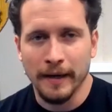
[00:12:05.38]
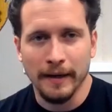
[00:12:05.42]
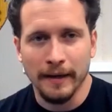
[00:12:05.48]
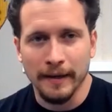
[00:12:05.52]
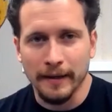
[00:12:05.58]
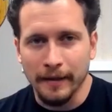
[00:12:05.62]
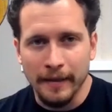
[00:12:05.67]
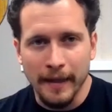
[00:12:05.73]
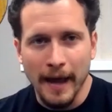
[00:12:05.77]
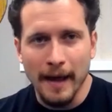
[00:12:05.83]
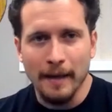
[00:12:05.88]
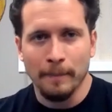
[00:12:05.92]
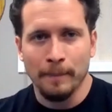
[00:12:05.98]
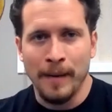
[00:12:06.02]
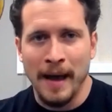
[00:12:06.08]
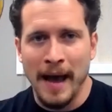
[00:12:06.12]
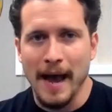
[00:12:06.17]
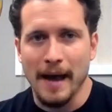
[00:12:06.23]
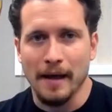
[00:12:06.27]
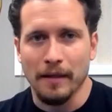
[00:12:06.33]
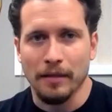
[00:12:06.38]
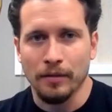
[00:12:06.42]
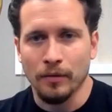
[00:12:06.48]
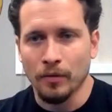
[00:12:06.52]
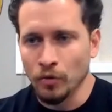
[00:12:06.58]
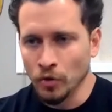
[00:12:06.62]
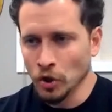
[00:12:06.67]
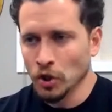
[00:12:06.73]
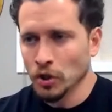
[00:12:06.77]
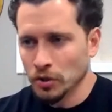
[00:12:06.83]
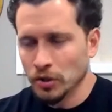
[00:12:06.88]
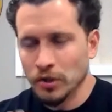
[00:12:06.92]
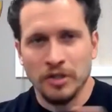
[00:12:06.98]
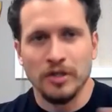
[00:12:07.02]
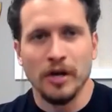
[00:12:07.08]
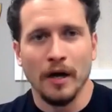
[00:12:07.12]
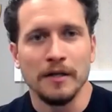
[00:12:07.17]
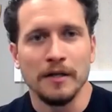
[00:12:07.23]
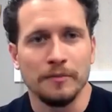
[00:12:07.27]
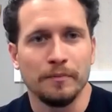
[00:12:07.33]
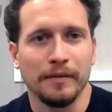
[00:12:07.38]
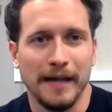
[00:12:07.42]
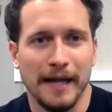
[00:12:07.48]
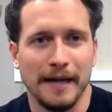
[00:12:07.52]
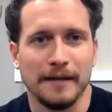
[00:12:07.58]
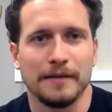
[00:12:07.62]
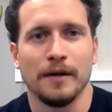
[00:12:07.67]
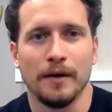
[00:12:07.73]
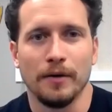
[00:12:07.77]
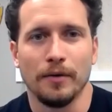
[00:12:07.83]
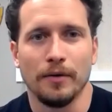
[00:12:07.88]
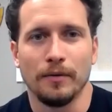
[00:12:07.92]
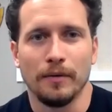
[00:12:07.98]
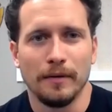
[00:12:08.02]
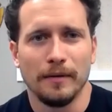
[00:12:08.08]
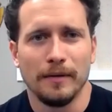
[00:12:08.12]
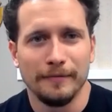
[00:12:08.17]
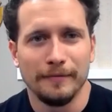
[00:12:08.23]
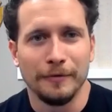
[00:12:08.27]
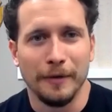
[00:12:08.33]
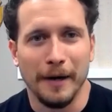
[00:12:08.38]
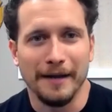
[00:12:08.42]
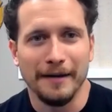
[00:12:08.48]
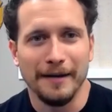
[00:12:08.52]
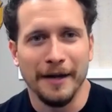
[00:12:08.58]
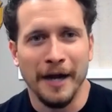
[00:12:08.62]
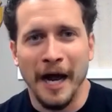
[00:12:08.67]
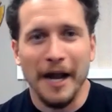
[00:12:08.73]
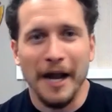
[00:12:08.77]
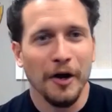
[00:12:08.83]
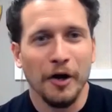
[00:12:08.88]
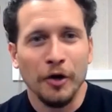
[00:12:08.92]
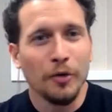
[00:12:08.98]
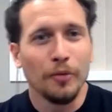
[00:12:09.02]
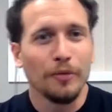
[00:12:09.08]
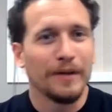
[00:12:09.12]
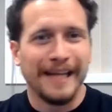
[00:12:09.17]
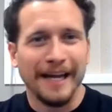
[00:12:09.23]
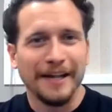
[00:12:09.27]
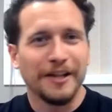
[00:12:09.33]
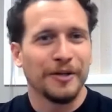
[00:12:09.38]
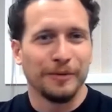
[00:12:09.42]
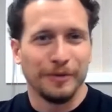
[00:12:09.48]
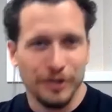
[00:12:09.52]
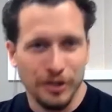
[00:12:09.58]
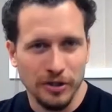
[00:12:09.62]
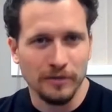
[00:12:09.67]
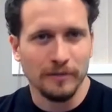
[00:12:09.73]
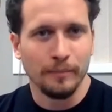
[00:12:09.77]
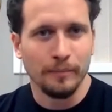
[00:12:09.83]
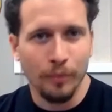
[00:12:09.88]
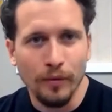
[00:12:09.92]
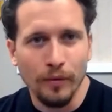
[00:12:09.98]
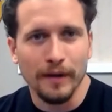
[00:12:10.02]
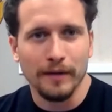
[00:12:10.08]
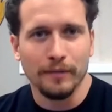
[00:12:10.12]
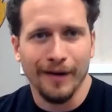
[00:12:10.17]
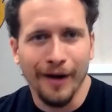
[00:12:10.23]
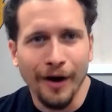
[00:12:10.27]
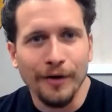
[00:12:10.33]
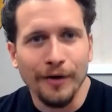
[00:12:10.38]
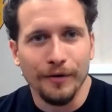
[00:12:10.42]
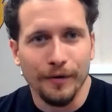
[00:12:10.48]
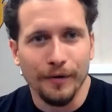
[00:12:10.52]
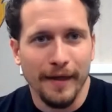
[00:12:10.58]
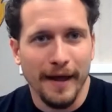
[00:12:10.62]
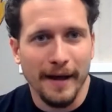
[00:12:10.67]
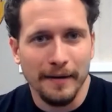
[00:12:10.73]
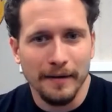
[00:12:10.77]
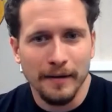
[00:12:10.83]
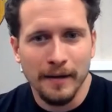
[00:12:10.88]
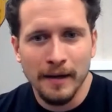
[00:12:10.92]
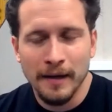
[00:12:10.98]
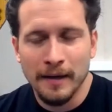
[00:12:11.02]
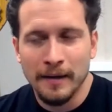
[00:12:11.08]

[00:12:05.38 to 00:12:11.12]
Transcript: right? Like that path does plateau, right? I could only get to a certain point under that.